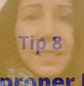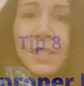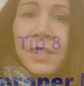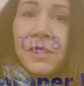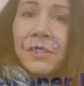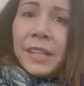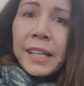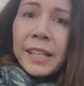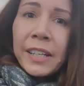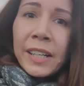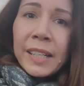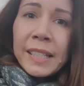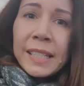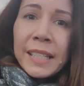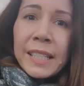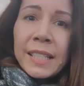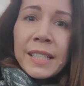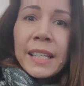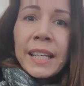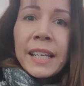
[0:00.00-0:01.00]
it's a great
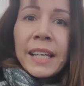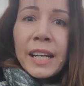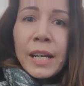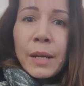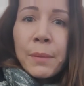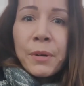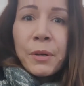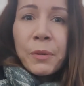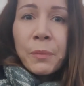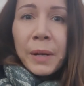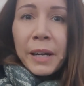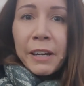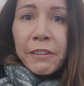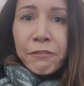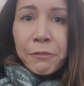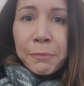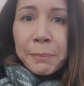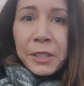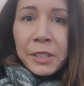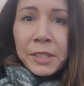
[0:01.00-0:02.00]
idea to get up away
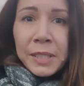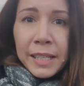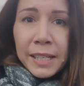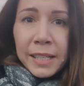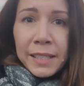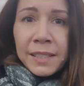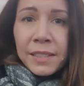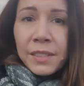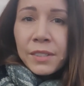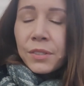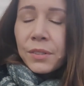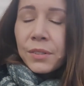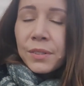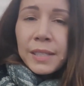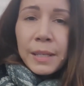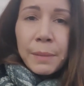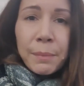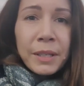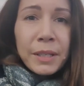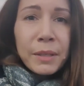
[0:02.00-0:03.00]
from your desk, do
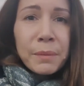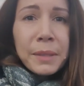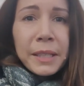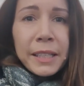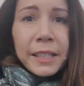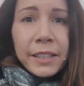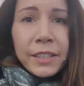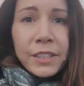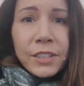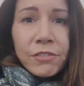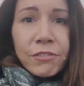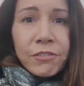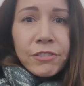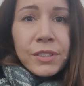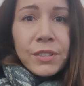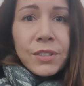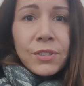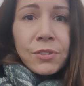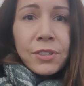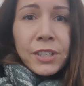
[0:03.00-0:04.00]
something completely
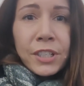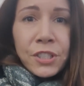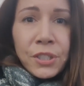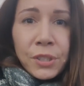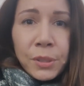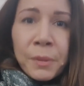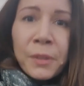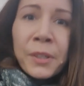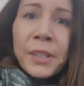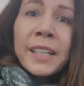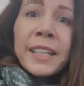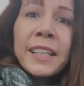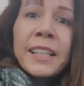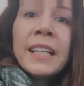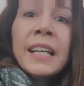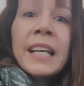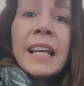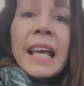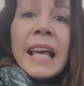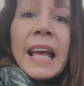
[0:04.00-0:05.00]
different, stretch your body.
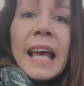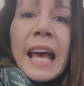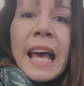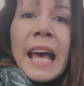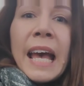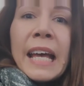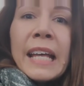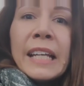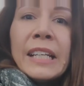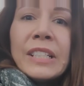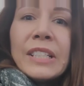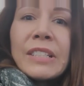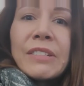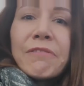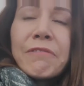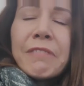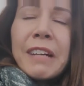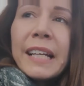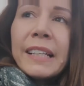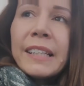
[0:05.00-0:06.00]
And
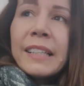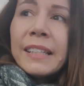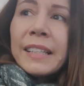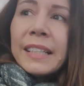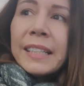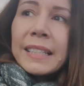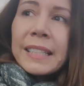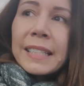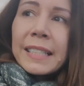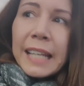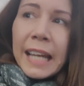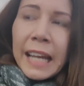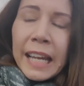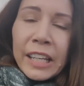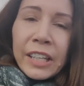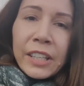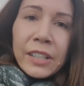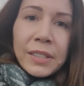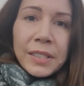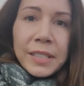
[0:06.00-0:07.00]
rather than
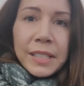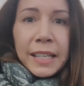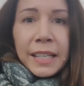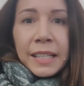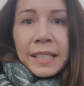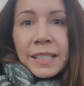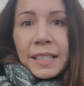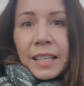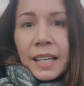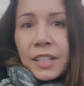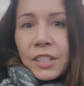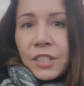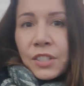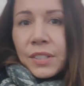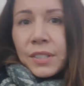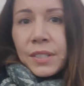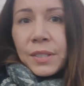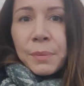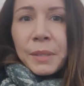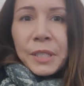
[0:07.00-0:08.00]
staying at your desk and
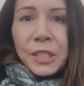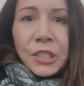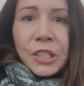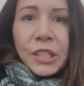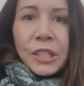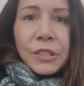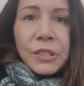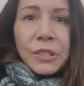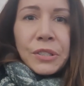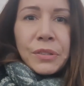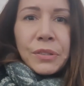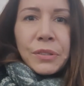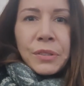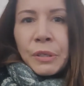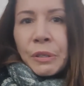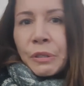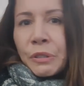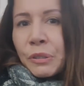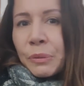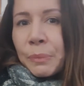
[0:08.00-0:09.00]
just switching to
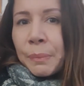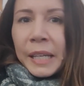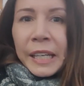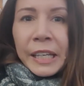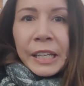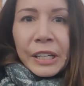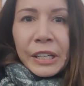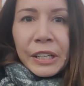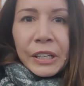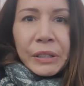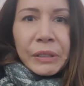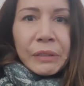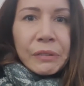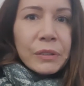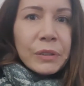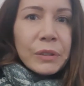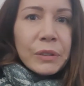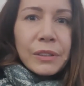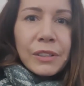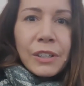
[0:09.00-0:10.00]
social media
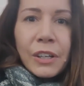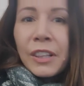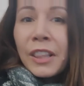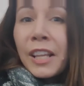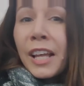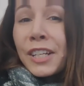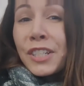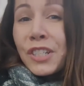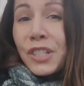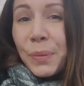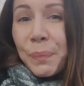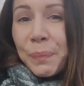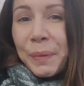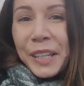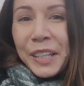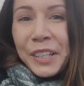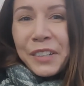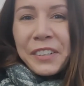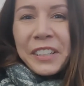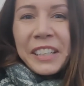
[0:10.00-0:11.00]
or online
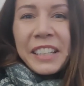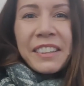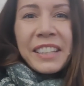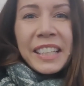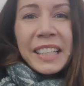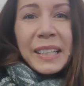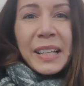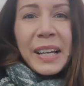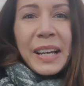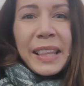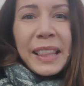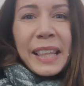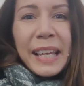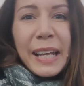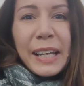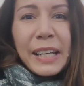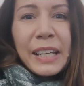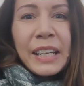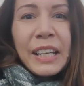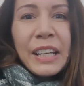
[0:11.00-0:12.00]
shopping or anything like
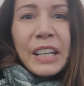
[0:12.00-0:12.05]
that,